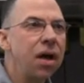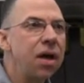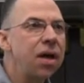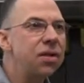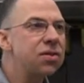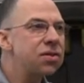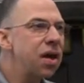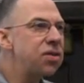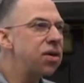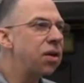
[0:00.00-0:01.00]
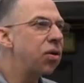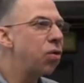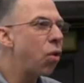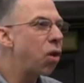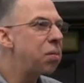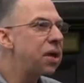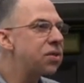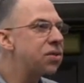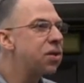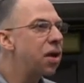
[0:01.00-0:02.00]
it's such an
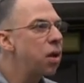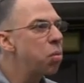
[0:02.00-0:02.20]
enormous